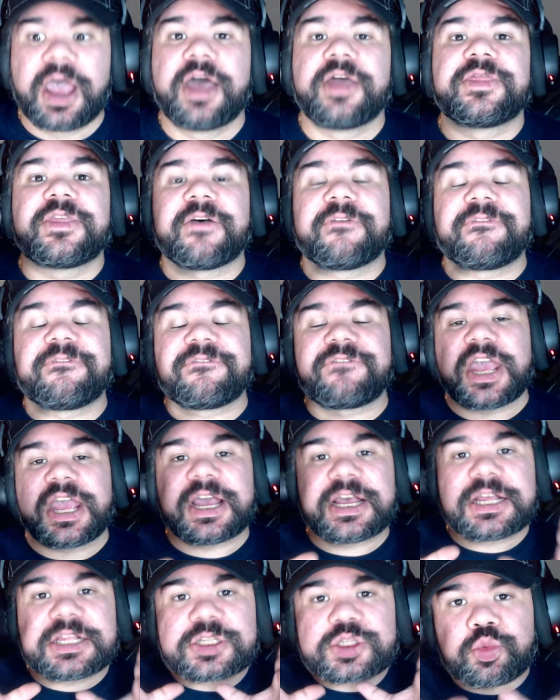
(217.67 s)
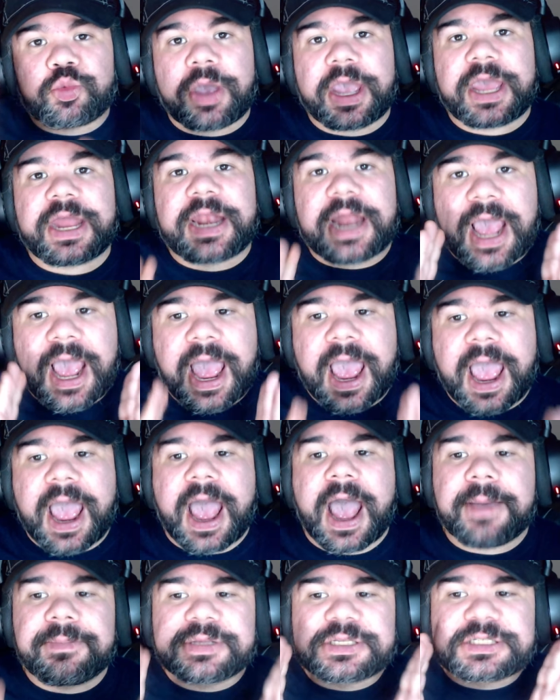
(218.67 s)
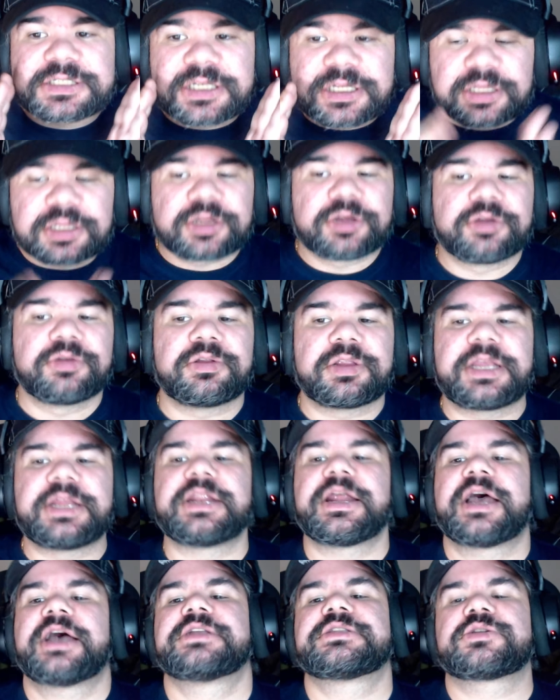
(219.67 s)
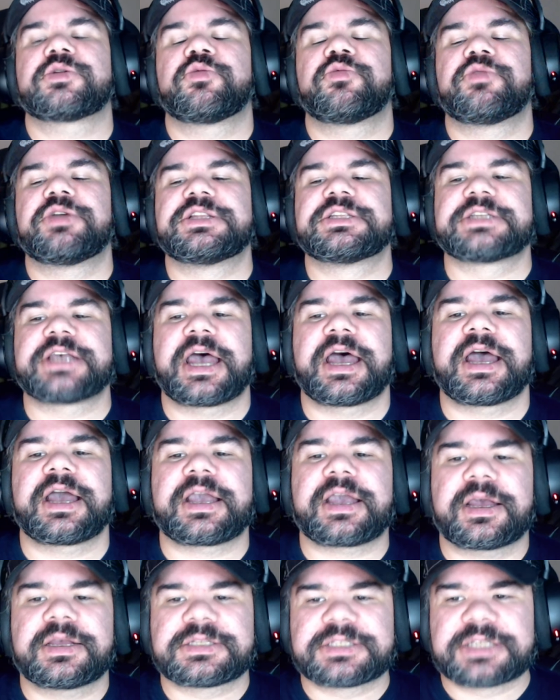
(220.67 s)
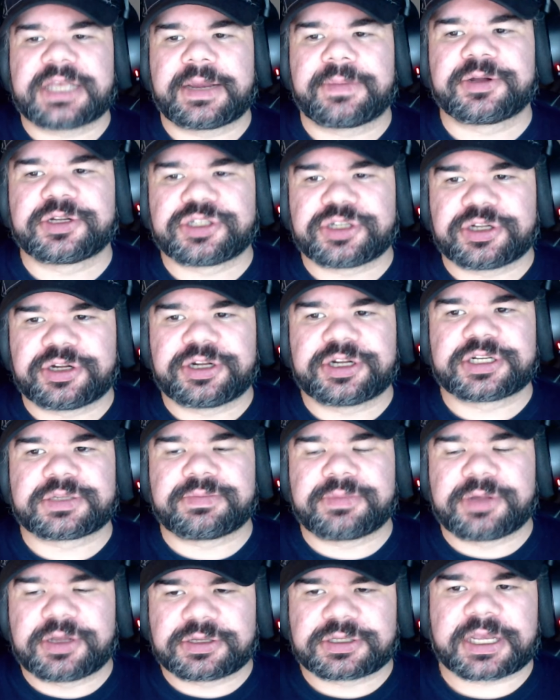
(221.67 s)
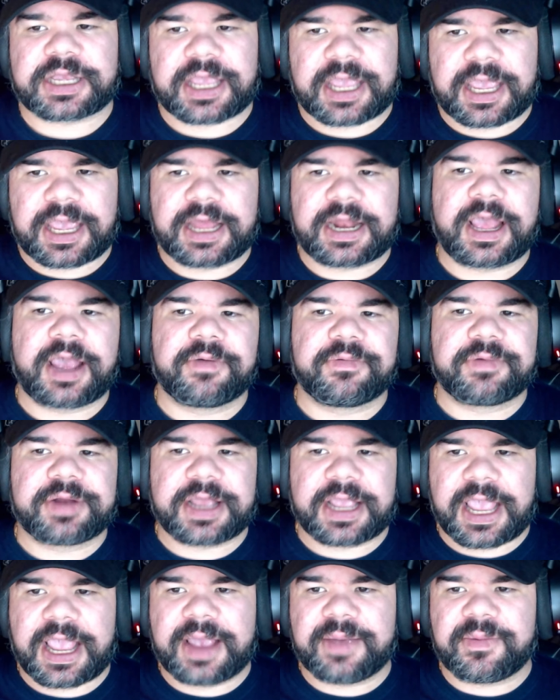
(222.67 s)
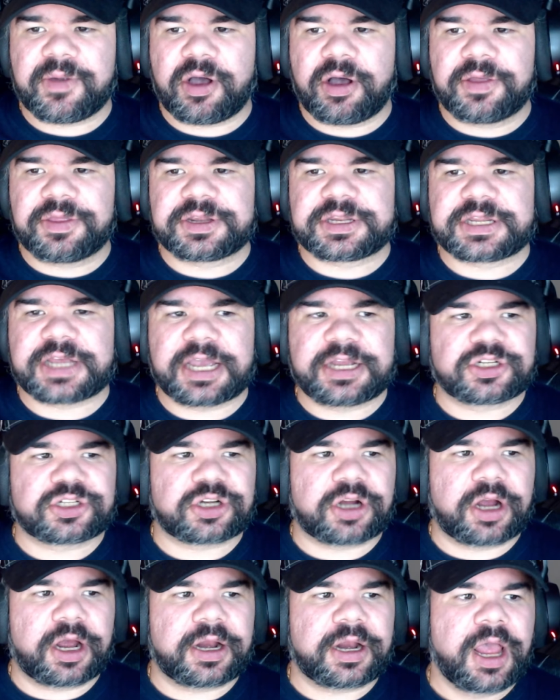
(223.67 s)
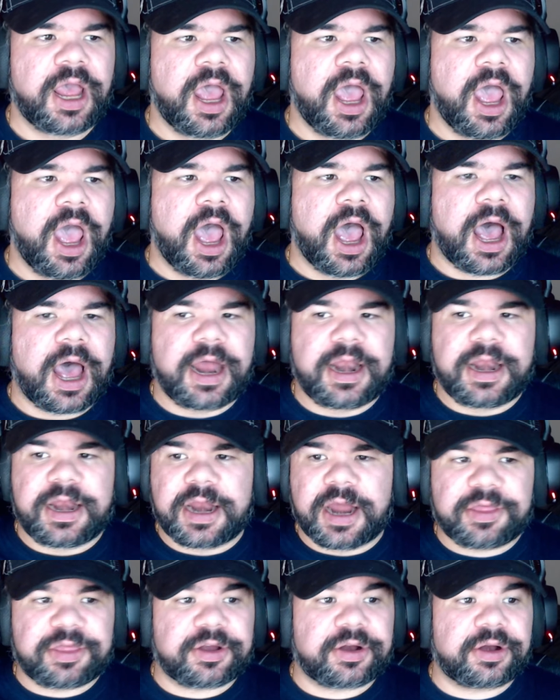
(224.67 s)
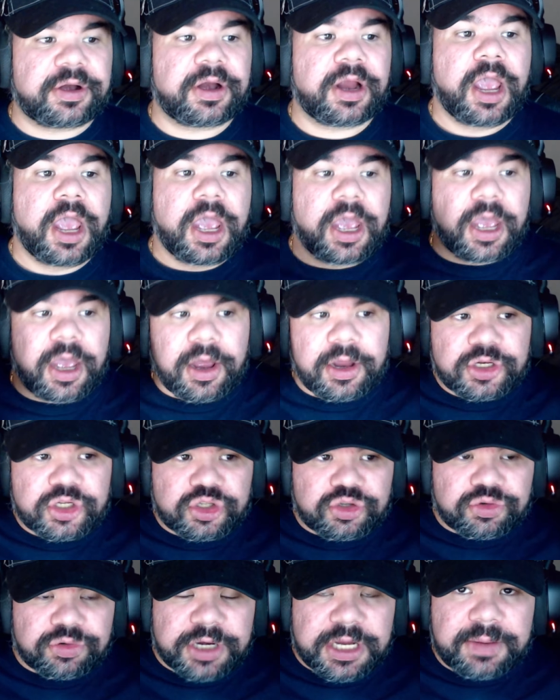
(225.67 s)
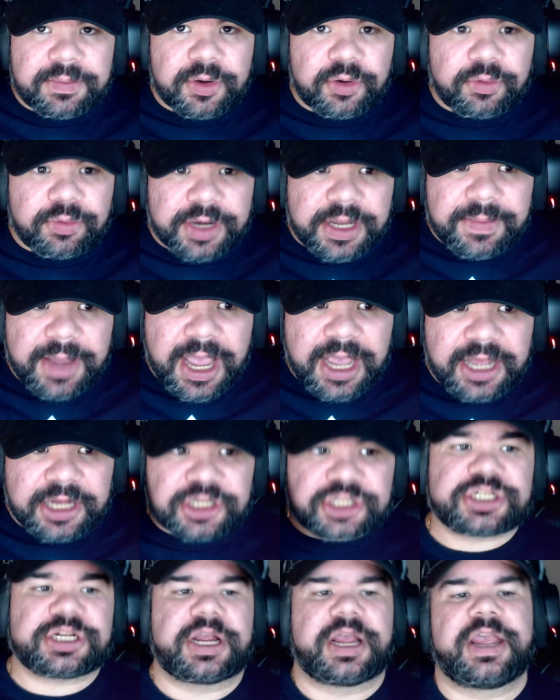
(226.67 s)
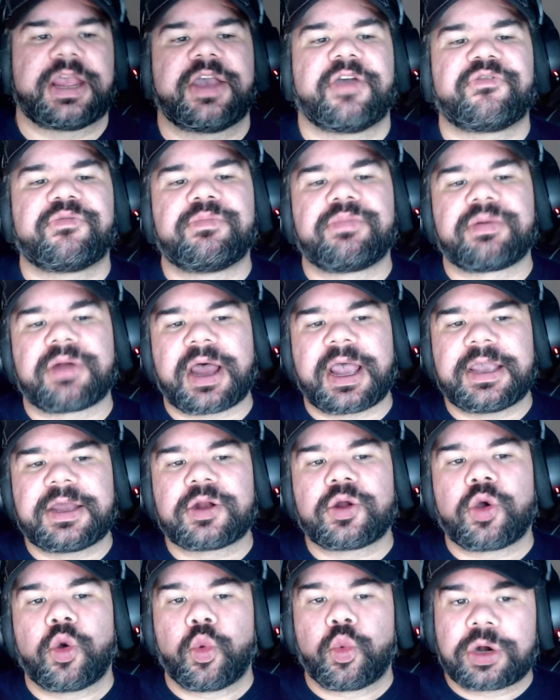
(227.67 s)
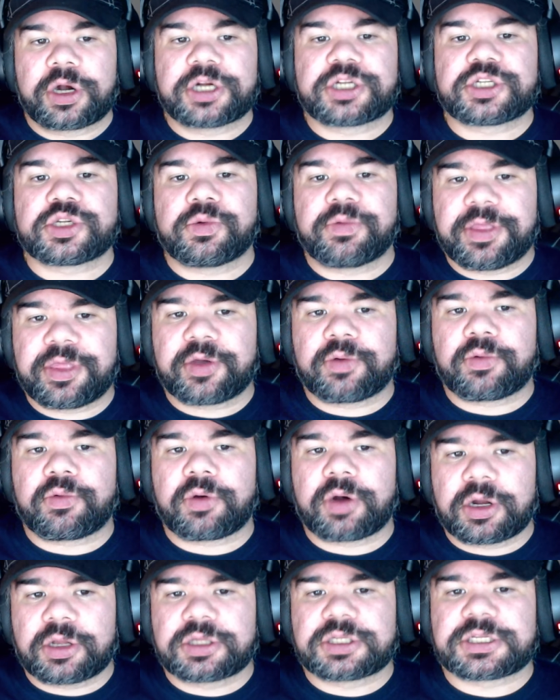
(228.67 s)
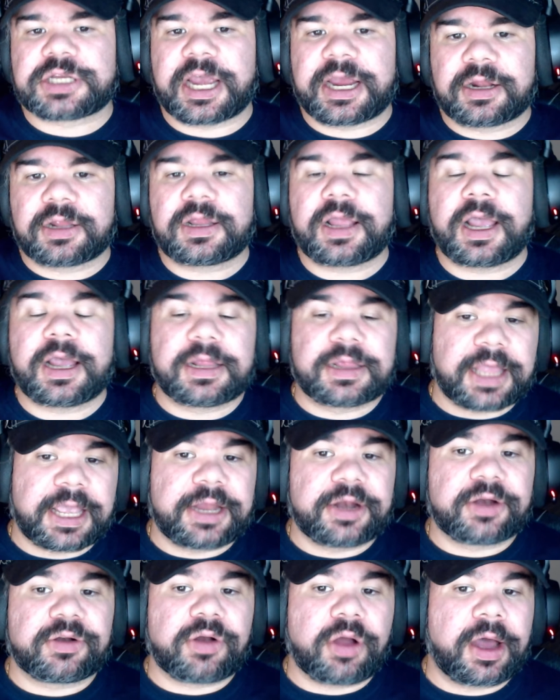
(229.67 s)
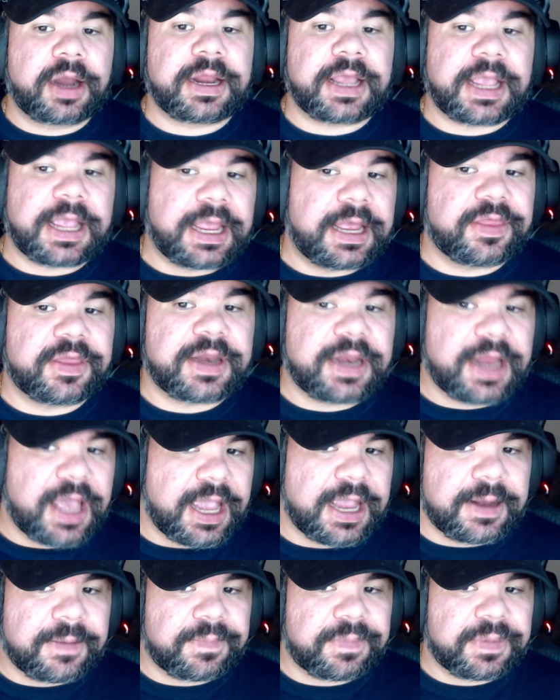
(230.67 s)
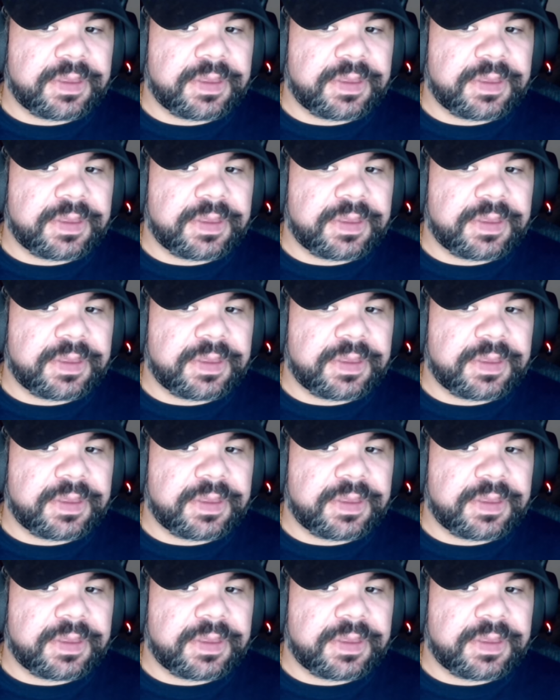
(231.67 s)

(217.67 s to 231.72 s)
The fans went absolutely nuts when Zack Sabre Jr.'s music hit and when it came on the Titantron. Another dream a rematch if Bryan were to win the world title later on in the night.